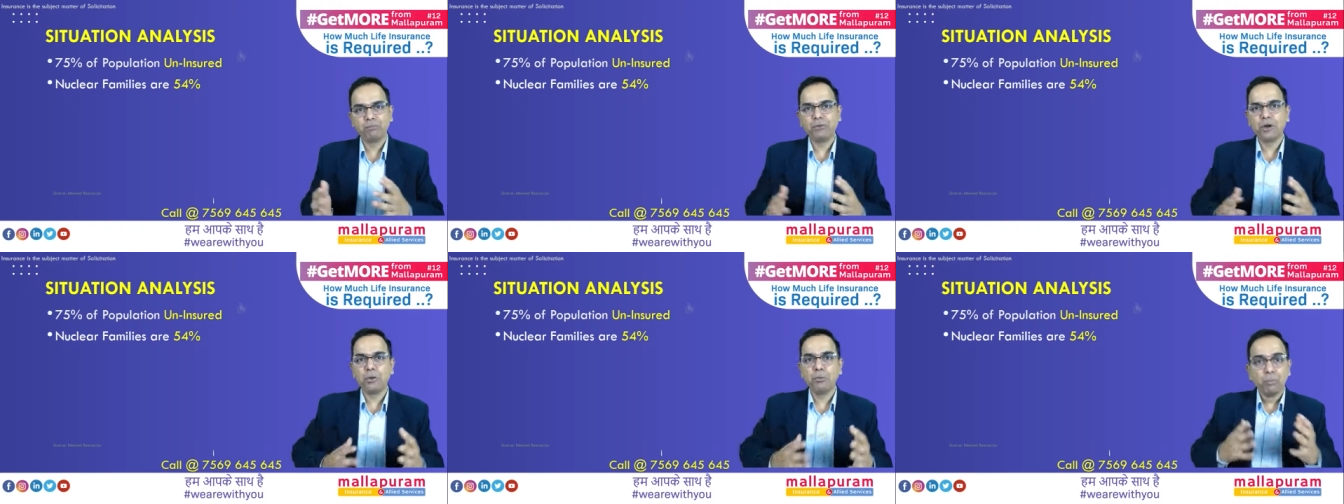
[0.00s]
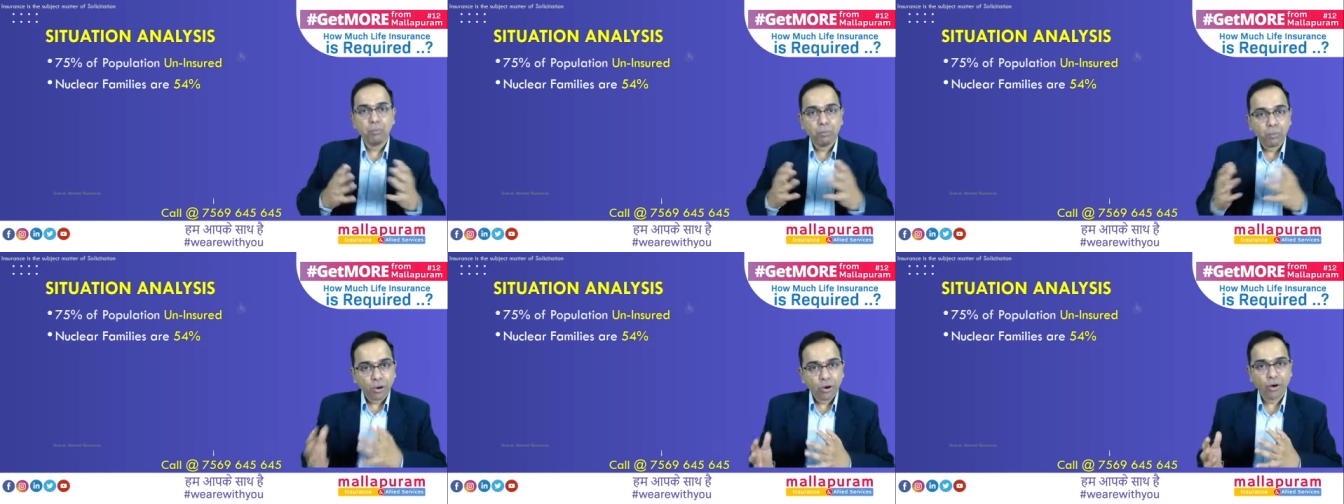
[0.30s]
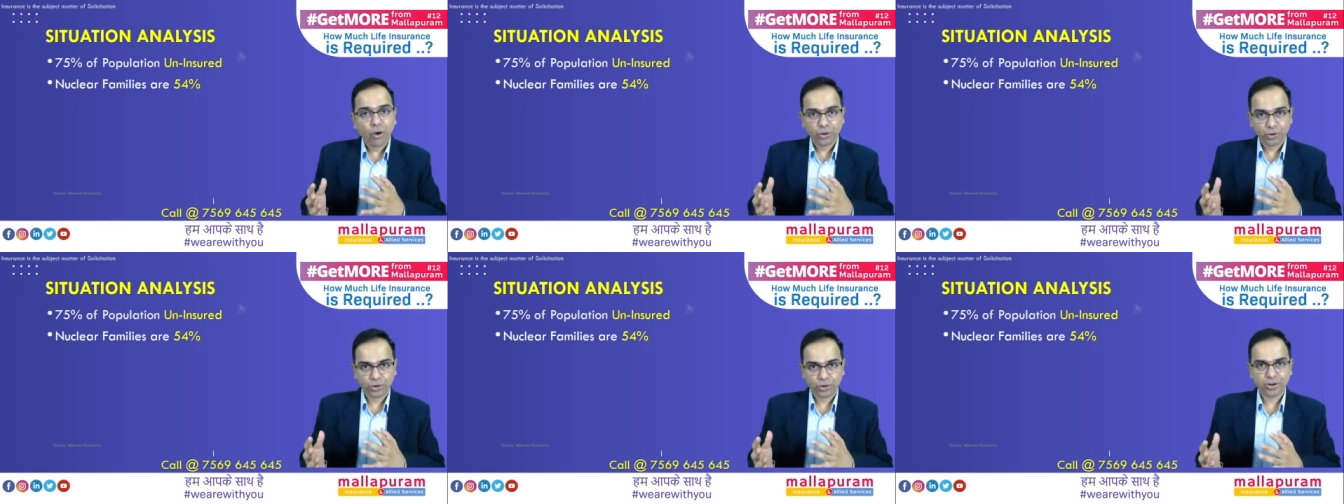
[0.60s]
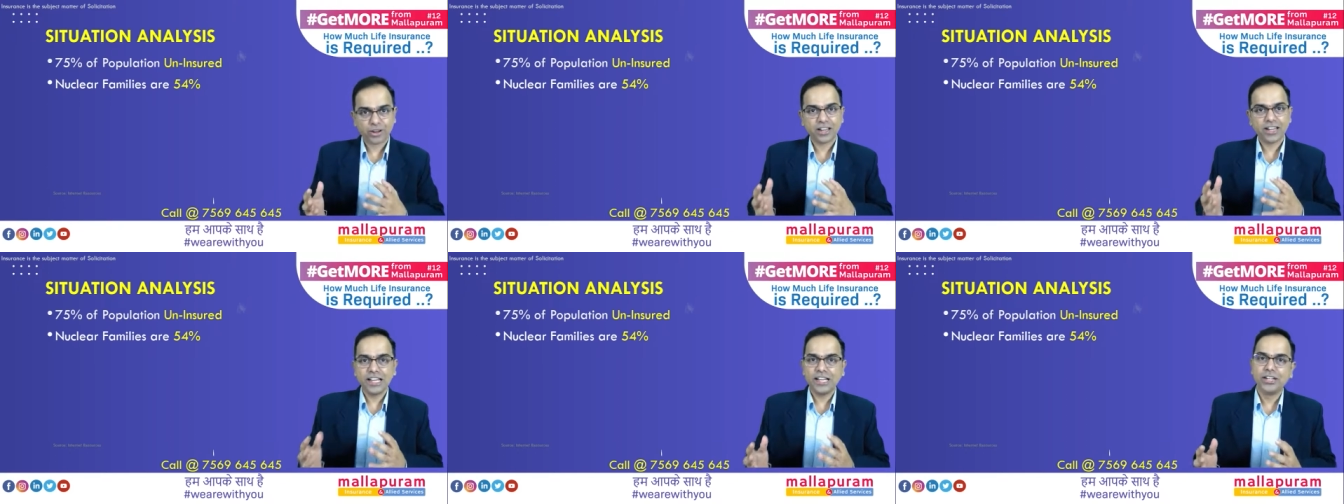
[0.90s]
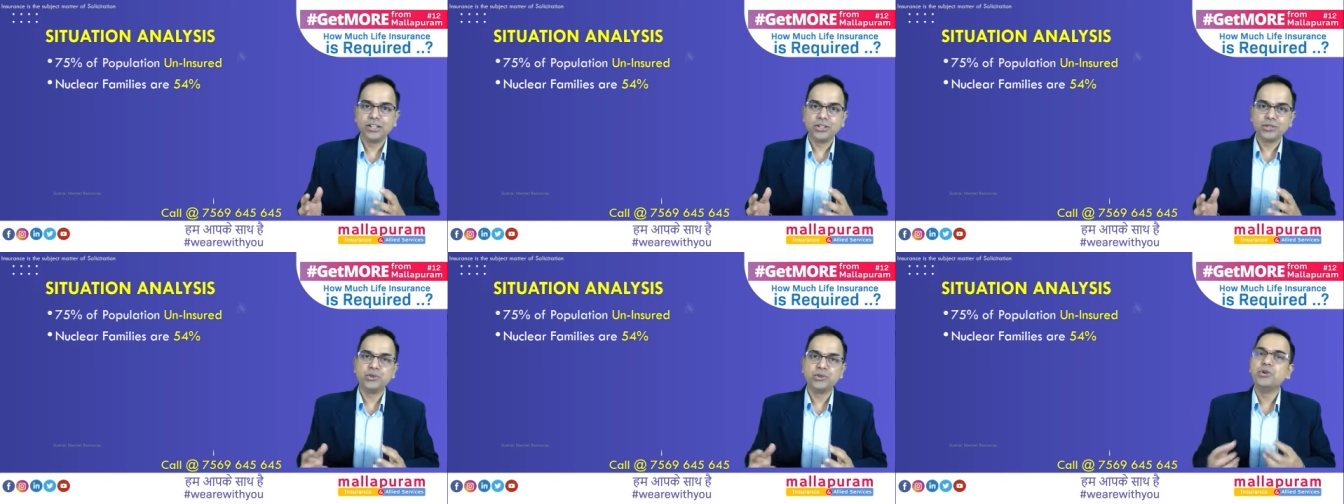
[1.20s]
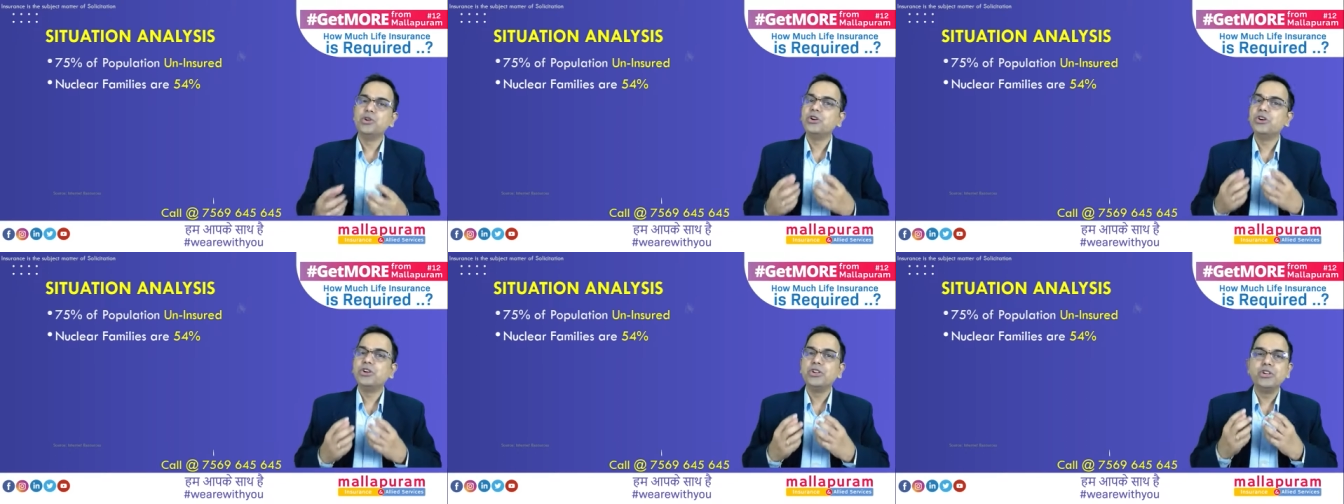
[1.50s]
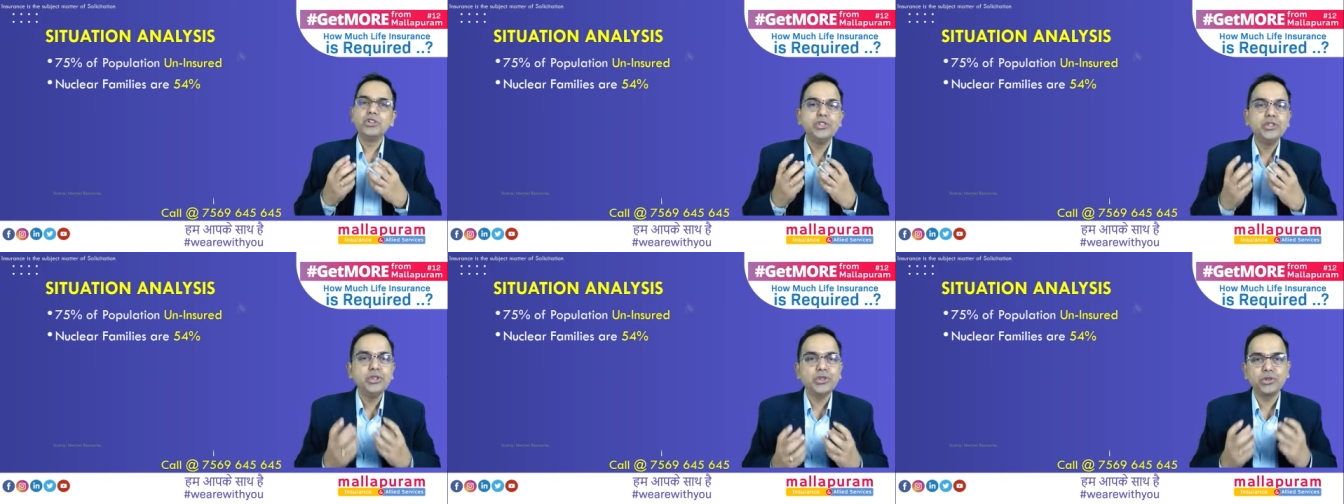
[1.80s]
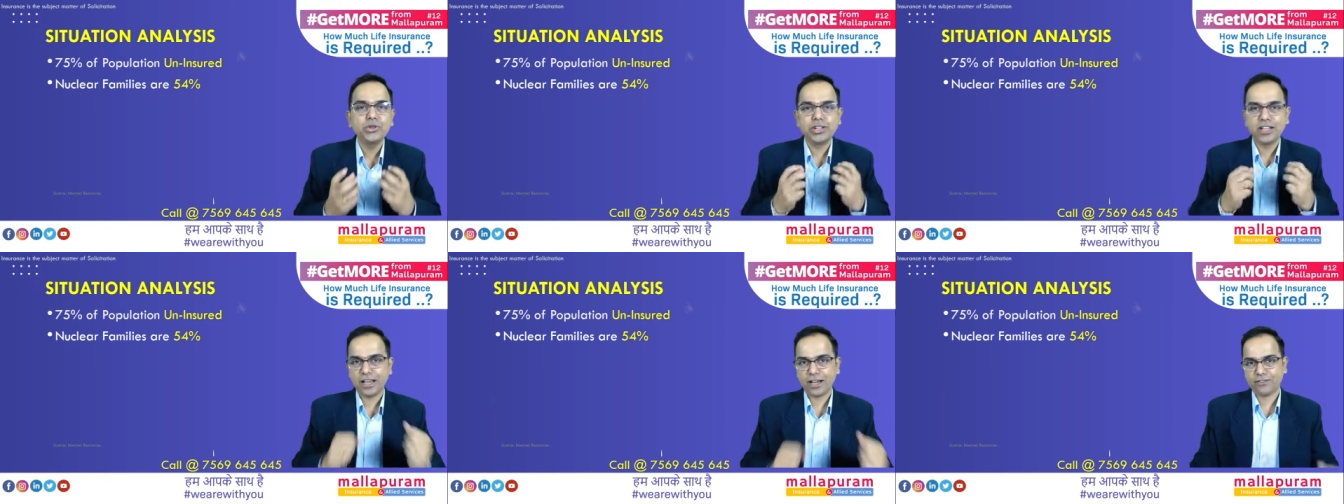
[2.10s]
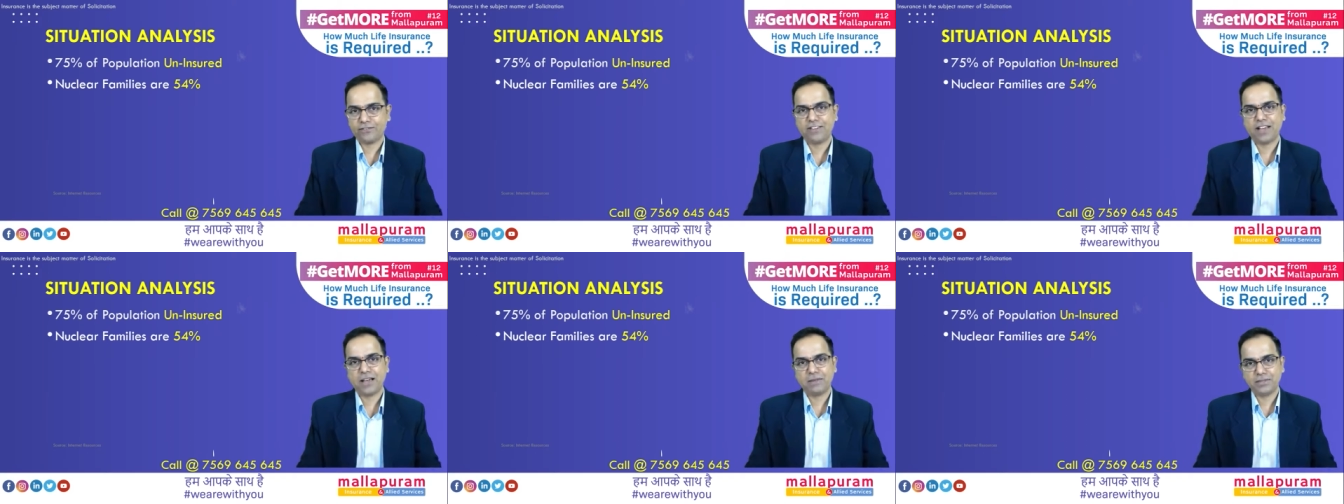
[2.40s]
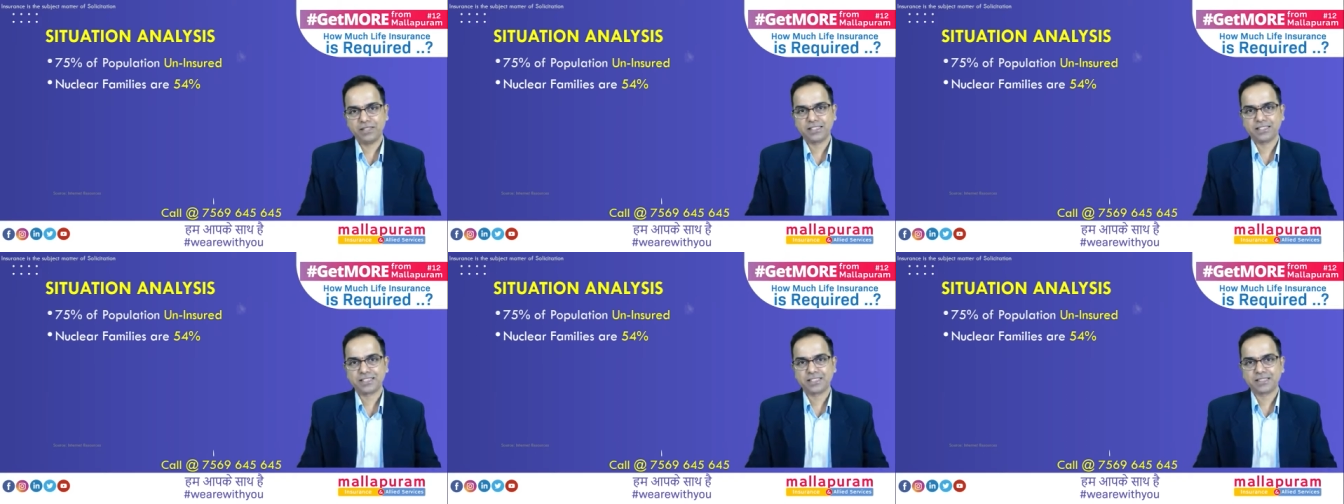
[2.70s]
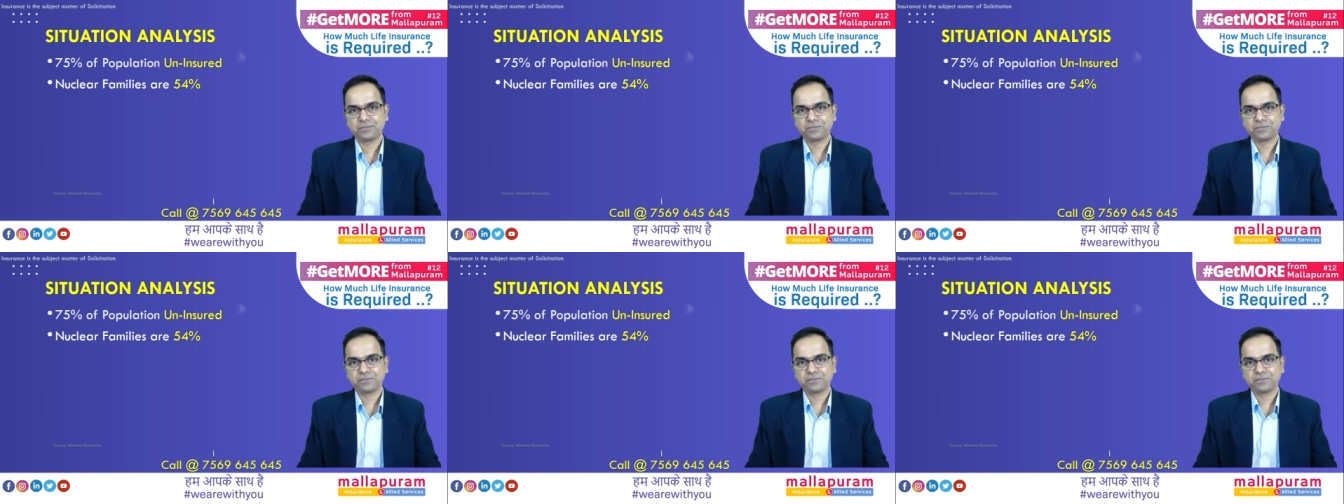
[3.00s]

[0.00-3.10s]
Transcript: more into nuclear families.